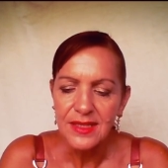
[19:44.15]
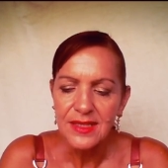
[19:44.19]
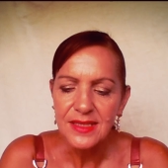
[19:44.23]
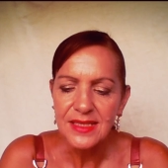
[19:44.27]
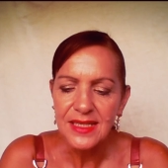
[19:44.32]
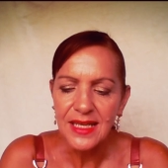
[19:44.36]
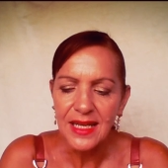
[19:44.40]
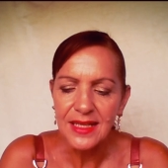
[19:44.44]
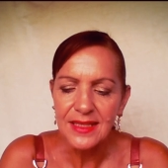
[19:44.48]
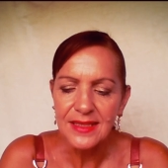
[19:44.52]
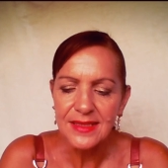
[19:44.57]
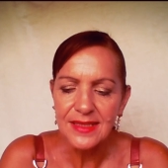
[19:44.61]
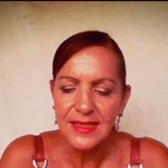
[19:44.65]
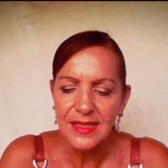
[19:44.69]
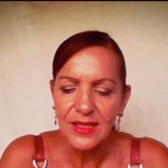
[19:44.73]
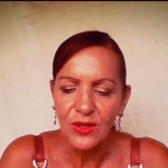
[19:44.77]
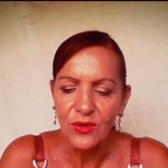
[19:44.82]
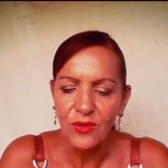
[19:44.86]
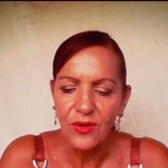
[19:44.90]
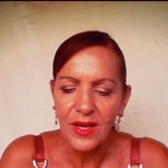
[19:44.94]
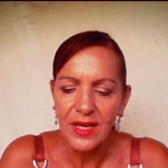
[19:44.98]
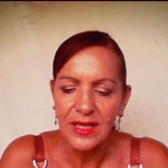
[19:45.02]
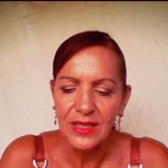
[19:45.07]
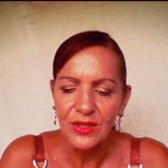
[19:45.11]
dancing
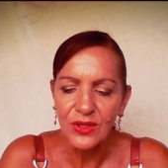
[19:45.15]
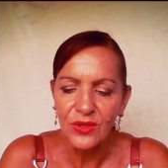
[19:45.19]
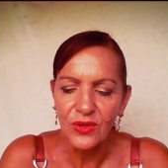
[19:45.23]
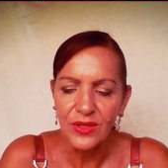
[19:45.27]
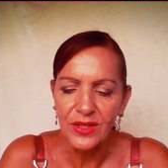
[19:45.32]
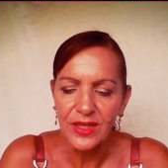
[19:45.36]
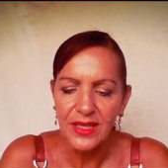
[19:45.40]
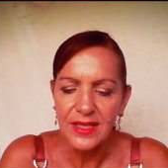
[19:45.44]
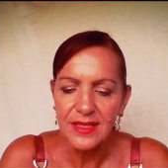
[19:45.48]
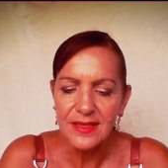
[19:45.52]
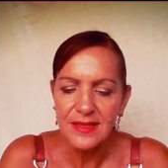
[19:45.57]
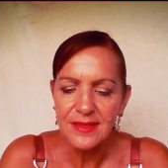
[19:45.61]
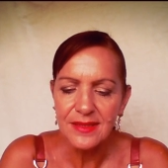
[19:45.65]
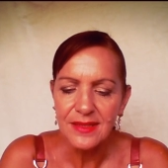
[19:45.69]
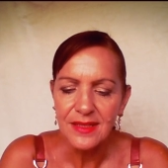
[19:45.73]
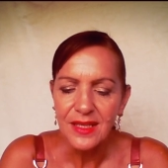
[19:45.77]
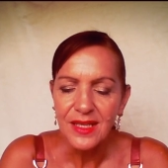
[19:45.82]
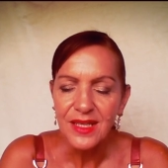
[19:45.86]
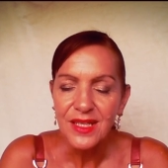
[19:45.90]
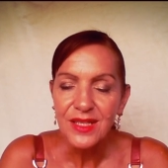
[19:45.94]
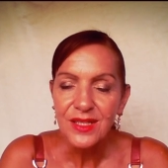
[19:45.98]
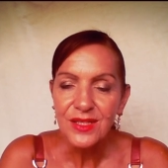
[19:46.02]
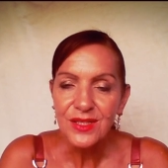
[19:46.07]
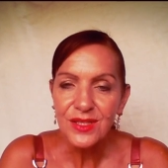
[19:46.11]
crane goddess,
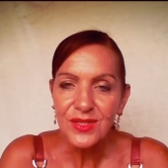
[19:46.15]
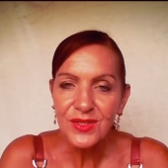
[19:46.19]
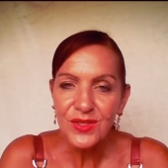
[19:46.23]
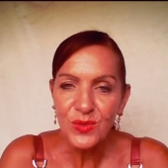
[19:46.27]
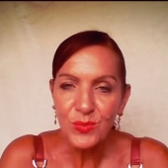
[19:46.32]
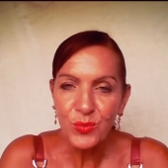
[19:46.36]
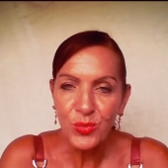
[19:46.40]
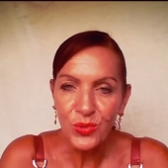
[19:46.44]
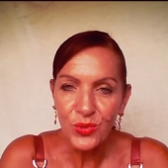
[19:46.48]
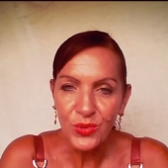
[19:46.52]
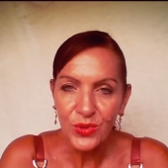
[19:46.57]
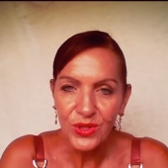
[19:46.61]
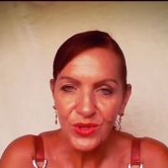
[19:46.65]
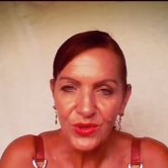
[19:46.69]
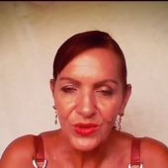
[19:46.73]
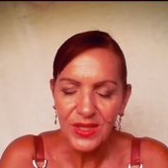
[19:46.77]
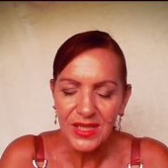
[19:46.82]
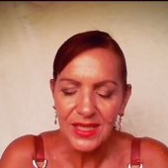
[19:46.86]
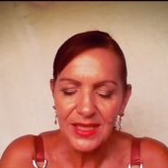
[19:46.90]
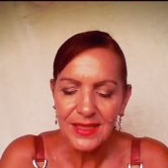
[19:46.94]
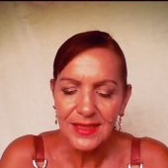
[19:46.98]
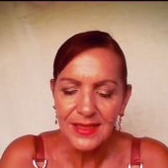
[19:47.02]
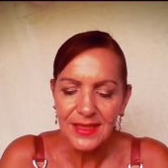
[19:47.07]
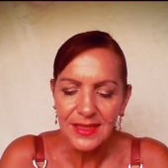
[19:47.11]
to support your
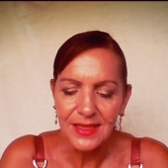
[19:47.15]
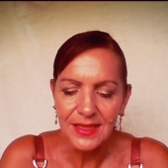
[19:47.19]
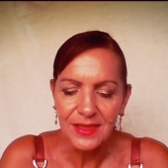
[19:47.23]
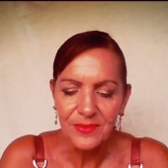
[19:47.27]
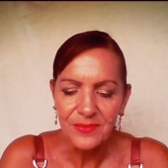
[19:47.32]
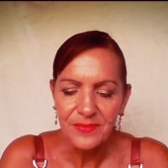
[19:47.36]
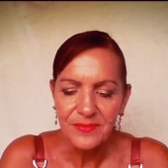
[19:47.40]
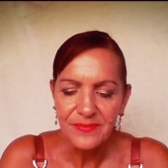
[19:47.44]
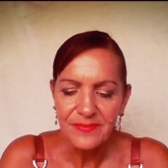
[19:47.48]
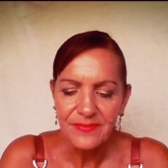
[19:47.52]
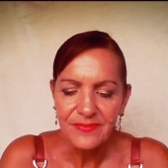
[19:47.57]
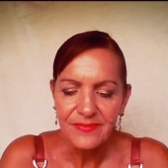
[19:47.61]
healing.